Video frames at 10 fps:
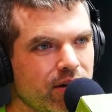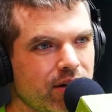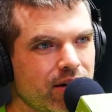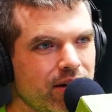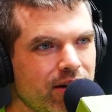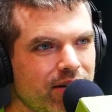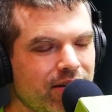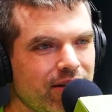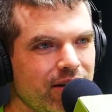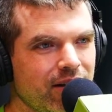Is
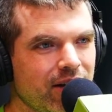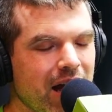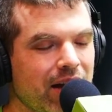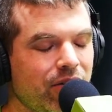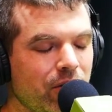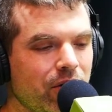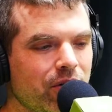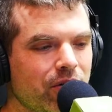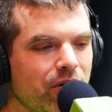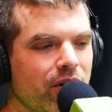at 2 years
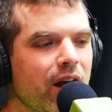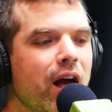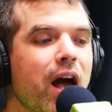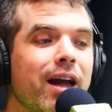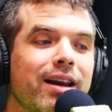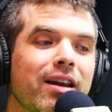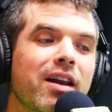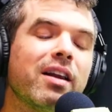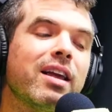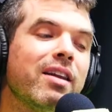old.
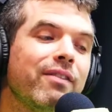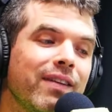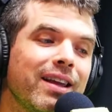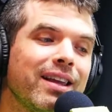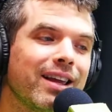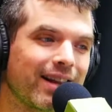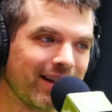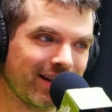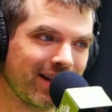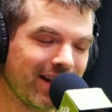And
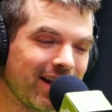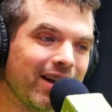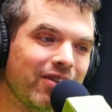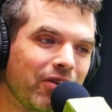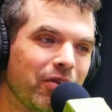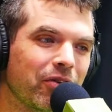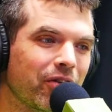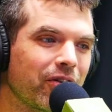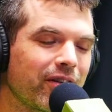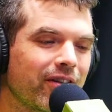conveniently, 2 years
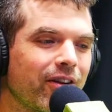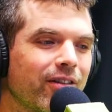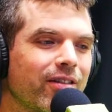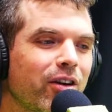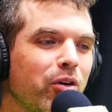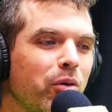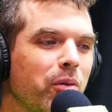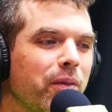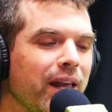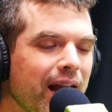old is also
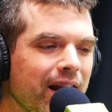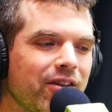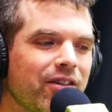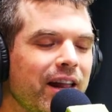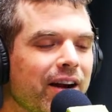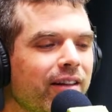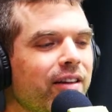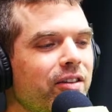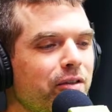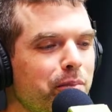the age that
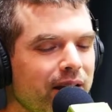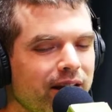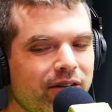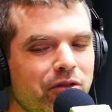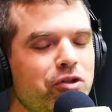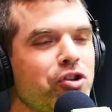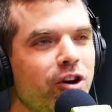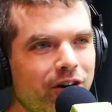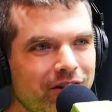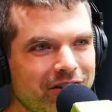airlines begin to
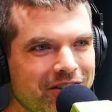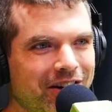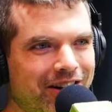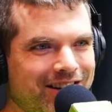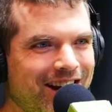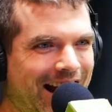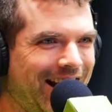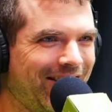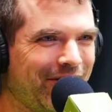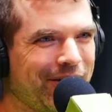charge your
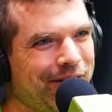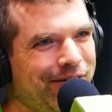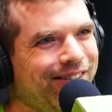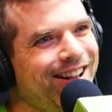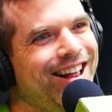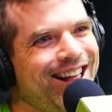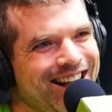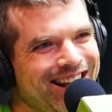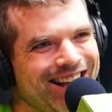child for flying.